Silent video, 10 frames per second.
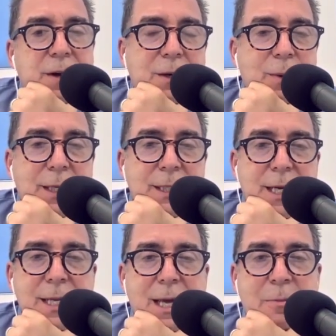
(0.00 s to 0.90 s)
I think when I
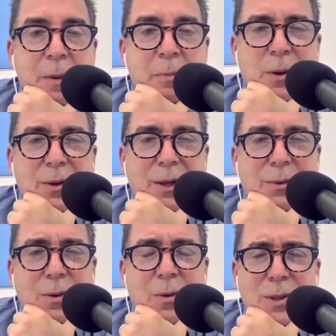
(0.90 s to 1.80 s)
say that, people go
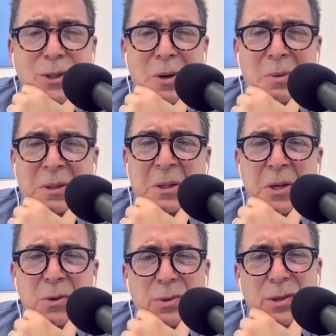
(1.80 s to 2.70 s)
like, well, what's wrong with
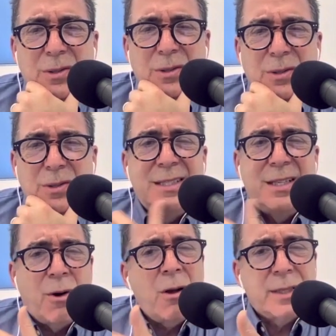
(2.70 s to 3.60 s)
you?
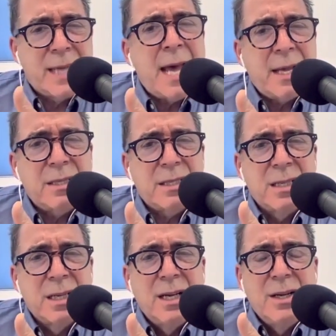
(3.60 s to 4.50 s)
They're all
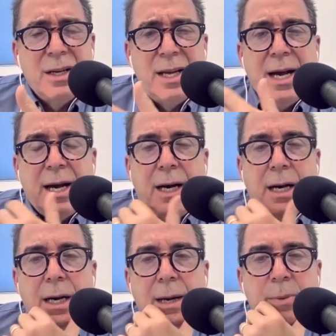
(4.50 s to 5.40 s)
deaths.
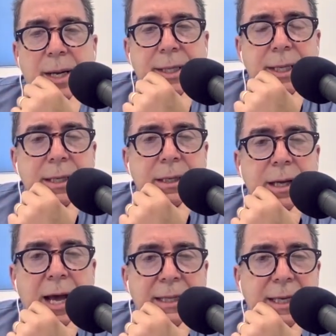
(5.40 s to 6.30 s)
But I think
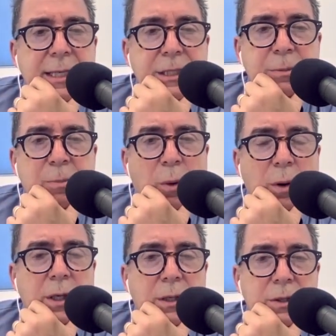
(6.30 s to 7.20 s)
it's
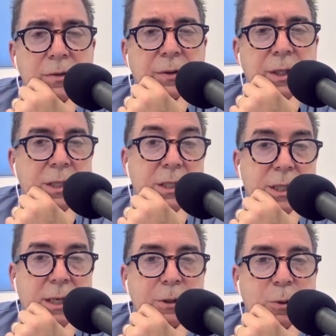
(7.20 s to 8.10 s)
important and useful to
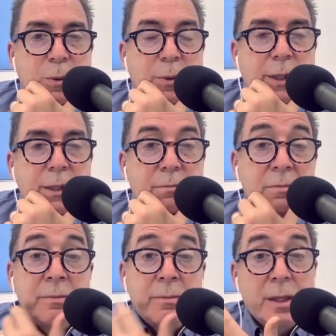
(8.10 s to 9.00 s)
distinguish between
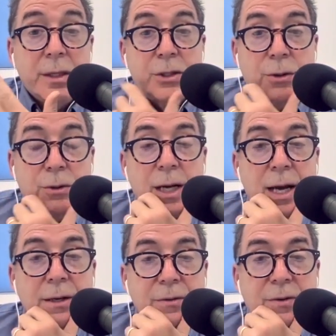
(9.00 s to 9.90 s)
certain
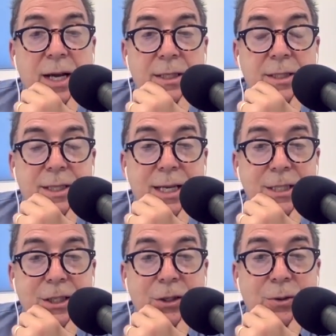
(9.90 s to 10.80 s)
kind of deaths
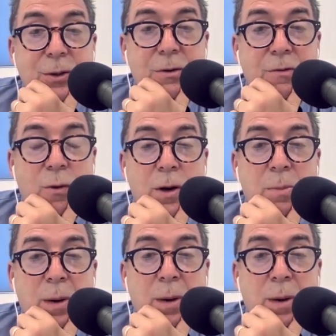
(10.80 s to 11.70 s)
that you can avoid
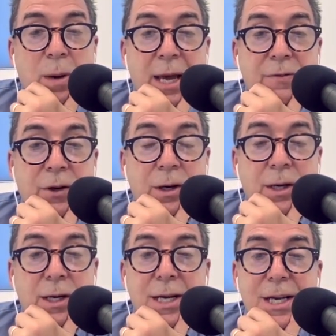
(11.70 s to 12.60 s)
by your behavior.
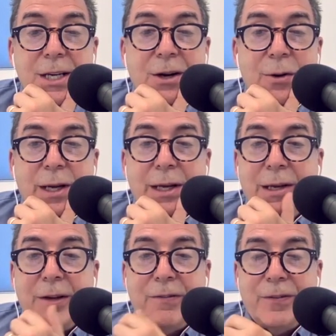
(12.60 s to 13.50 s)
You know,
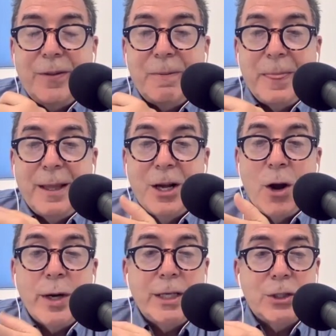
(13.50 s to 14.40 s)
if
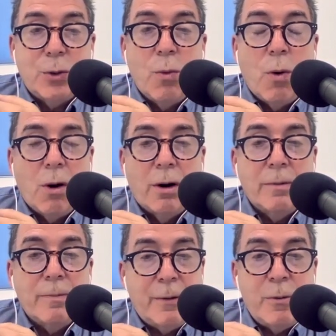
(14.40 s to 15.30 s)
going into
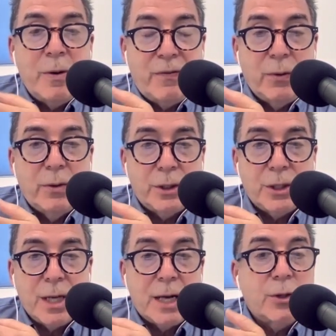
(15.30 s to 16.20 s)
war, it would be
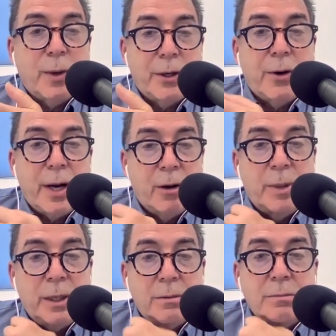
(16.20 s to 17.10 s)
foolish not to wear your
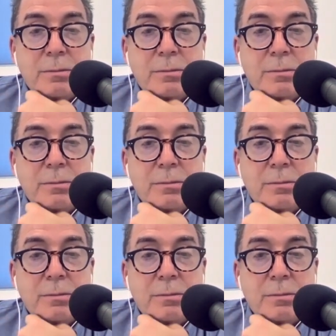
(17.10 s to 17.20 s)
helmet.